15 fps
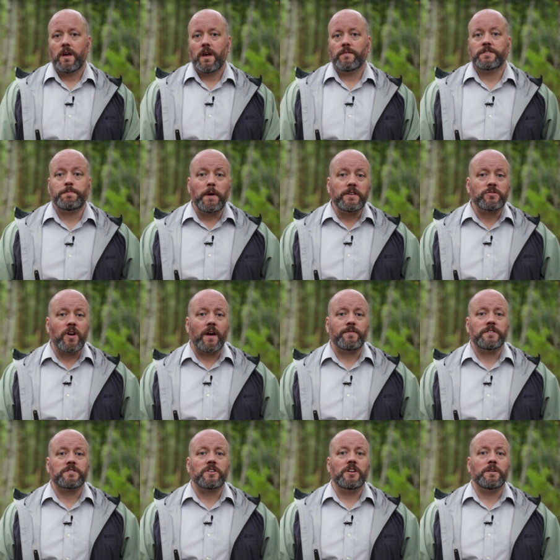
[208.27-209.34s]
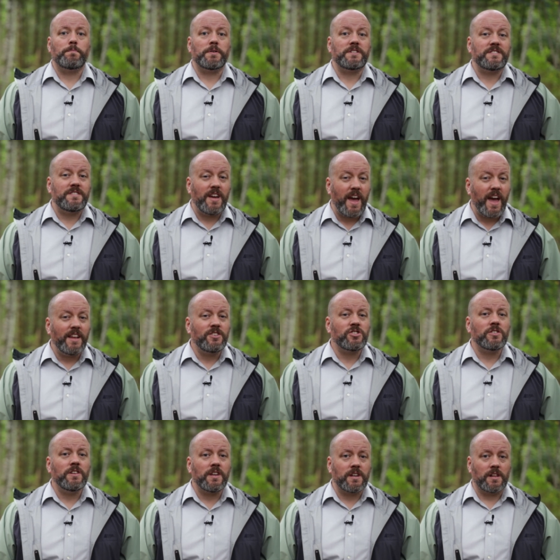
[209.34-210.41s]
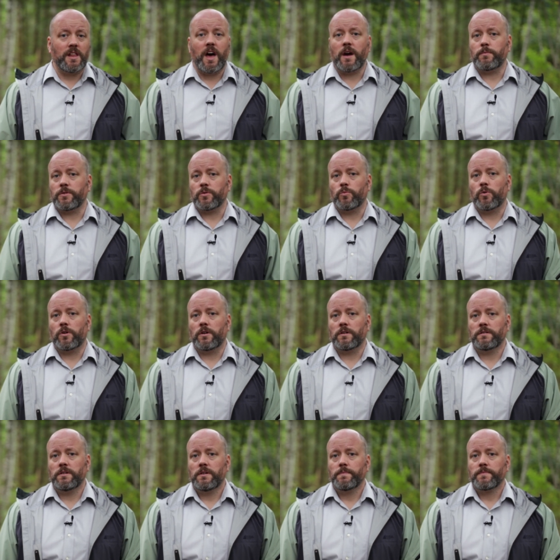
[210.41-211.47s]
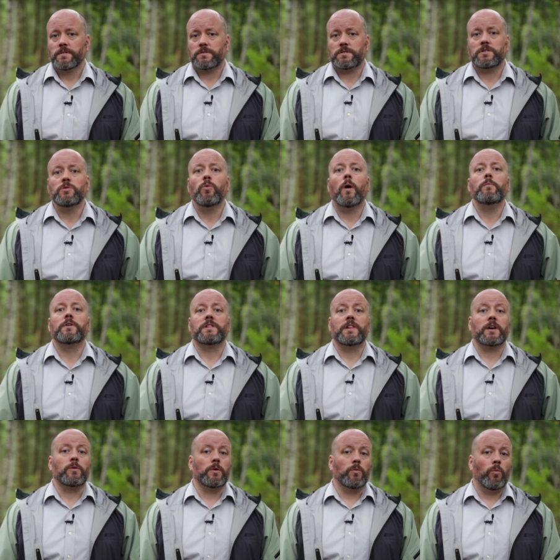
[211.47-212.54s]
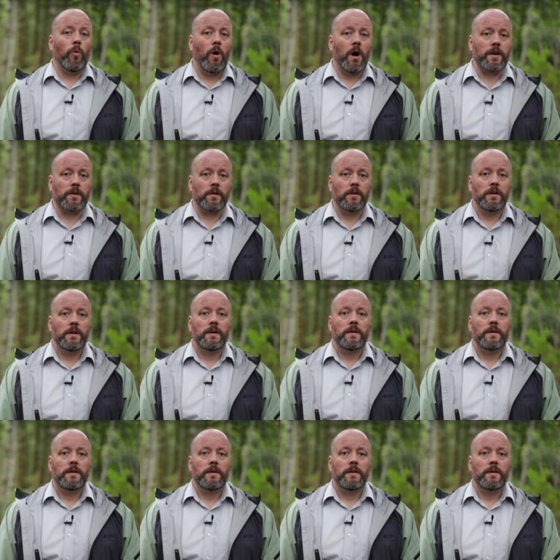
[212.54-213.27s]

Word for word: If a spacecraft is going to potentially collide with the world, especially one with liquid water,